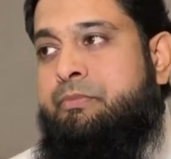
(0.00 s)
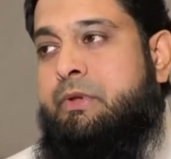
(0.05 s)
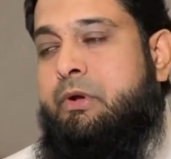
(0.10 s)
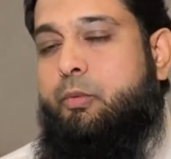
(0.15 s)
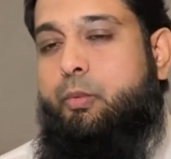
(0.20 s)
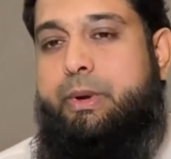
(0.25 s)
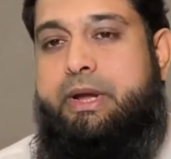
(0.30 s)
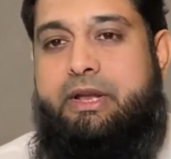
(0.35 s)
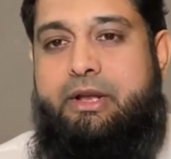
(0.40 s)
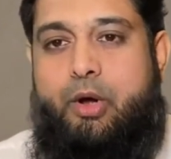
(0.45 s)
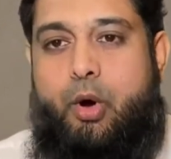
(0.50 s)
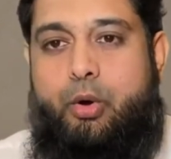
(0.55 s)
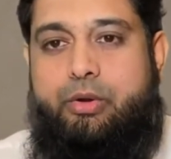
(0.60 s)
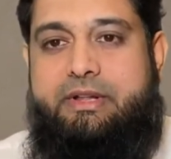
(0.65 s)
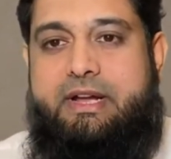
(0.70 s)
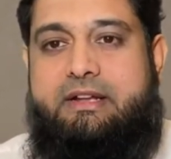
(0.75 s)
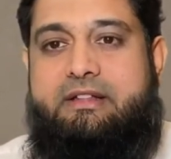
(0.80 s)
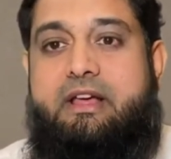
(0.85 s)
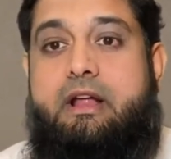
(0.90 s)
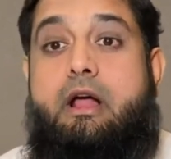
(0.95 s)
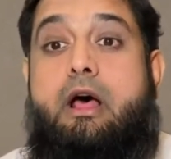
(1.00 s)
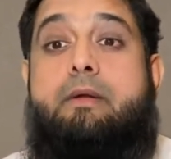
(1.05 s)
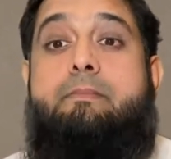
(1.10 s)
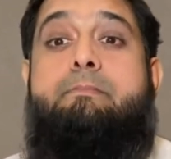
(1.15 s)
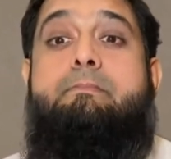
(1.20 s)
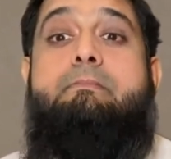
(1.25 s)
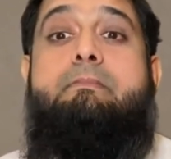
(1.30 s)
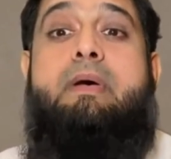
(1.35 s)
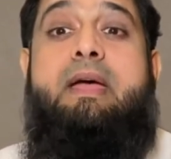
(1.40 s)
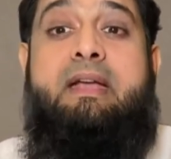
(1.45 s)
we know that there are
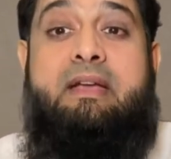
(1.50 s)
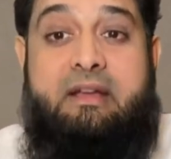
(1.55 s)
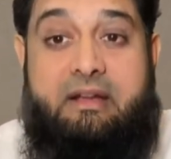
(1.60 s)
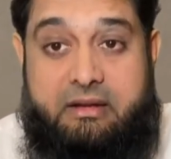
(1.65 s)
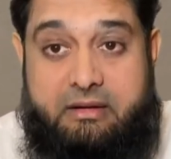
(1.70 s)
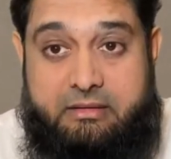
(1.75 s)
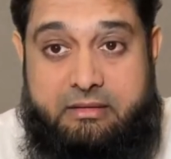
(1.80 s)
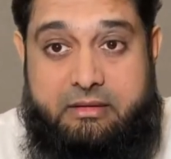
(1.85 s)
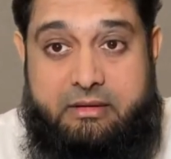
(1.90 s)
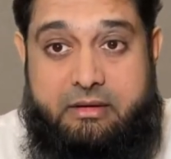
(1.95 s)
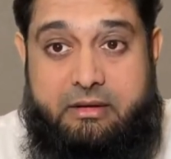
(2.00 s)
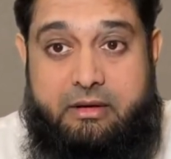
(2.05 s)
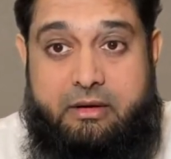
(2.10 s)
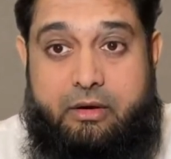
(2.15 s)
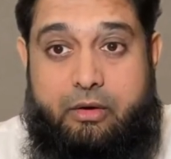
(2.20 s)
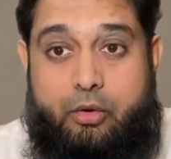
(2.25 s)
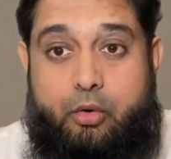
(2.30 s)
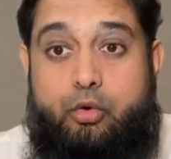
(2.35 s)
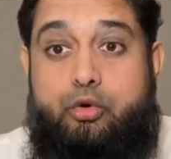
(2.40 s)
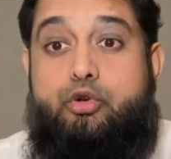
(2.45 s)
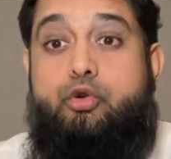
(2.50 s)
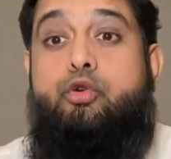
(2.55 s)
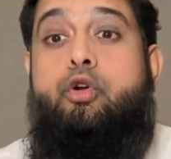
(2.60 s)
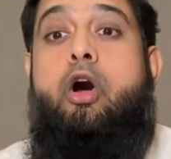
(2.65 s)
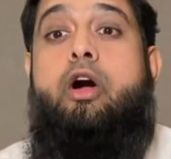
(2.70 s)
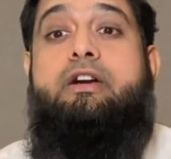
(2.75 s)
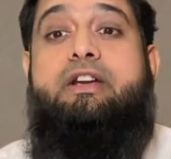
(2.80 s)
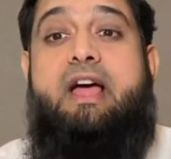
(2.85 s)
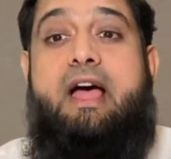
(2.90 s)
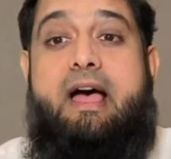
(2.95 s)
many who do
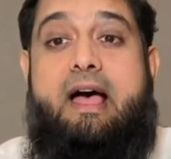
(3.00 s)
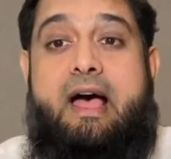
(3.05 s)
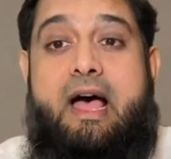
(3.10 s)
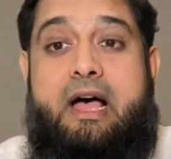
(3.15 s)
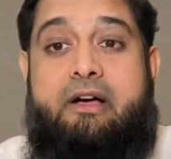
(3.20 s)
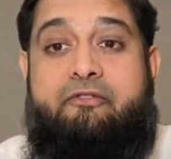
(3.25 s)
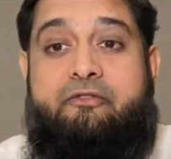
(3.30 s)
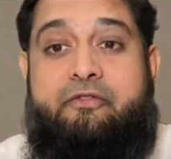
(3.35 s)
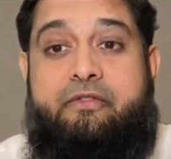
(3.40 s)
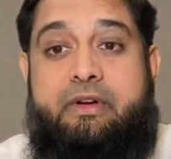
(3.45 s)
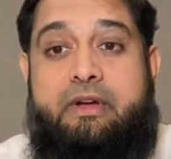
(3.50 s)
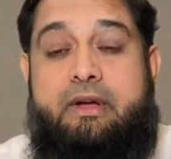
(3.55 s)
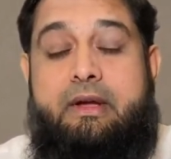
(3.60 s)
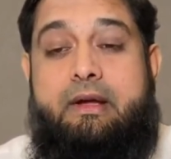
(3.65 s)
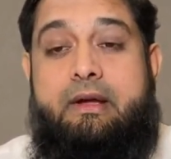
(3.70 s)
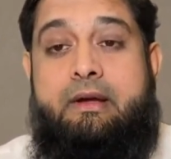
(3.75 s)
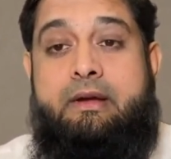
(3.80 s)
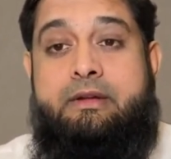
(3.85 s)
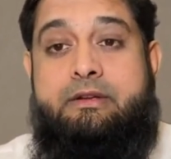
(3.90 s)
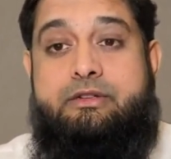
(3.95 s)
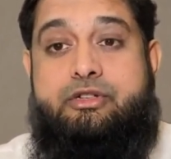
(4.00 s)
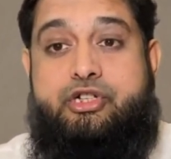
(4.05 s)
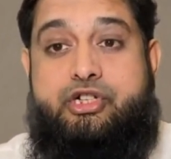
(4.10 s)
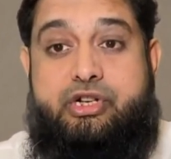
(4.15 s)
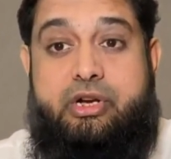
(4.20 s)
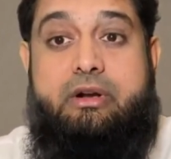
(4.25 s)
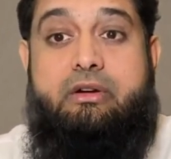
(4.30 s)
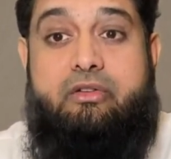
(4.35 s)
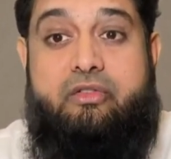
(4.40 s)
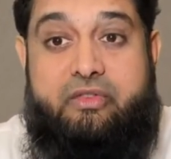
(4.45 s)
not have
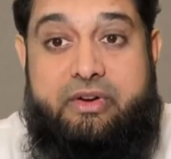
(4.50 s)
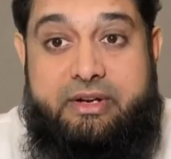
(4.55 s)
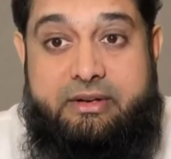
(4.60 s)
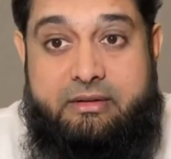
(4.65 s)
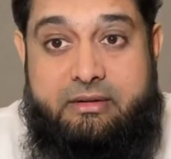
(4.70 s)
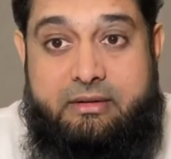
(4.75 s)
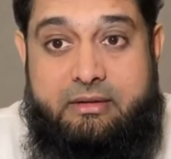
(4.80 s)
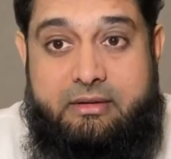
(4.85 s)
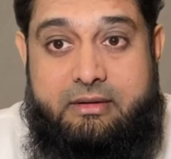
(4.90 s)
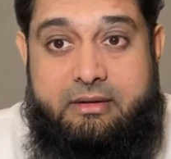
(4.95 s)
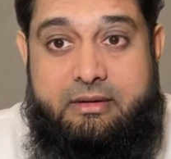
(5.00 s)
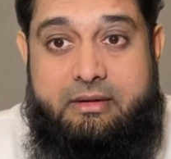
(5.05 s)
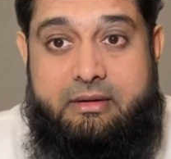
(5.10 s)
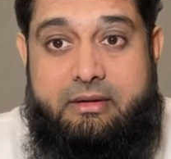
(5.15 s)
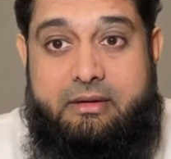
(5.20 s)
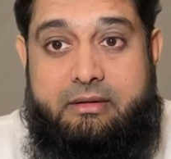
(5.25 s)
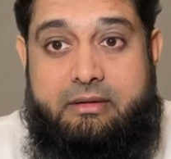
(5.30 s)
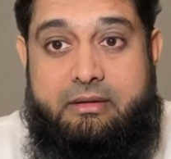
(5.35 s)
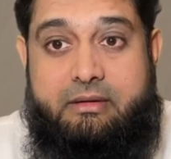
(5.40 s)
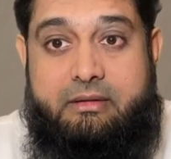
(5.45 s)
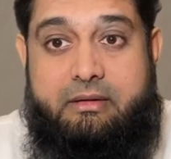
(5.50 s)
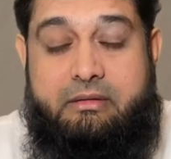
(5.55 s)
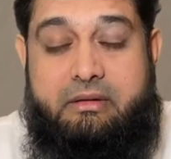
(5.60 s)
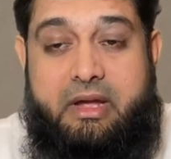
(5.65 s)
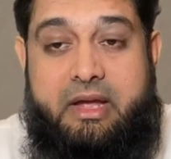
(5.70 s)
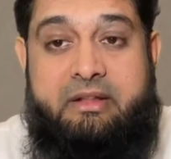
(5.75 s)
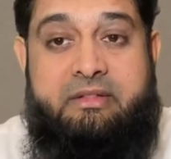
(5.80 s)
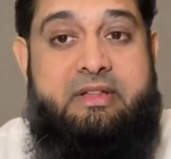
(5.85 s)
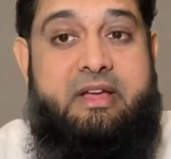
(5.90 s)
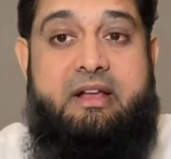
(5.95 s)
children
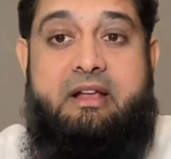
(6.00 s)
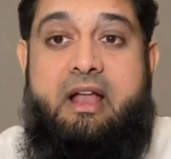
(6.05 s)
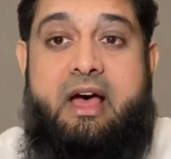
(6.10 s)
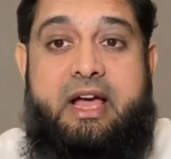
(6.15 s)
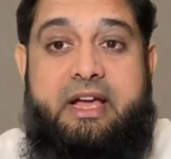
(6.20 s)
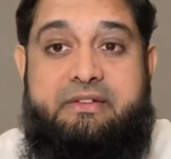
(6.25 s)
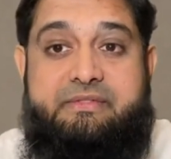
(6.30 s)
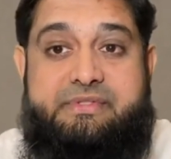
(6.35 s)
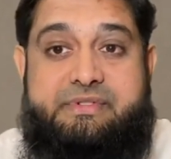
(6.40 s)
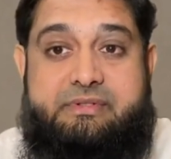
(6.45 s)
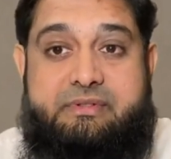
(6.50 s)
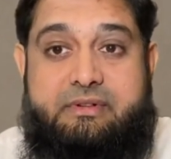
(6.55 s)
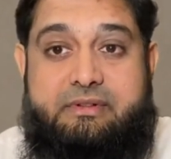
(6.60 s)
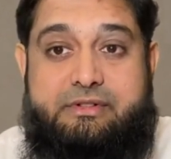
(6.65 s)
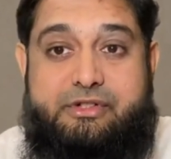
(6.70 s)
in their lives.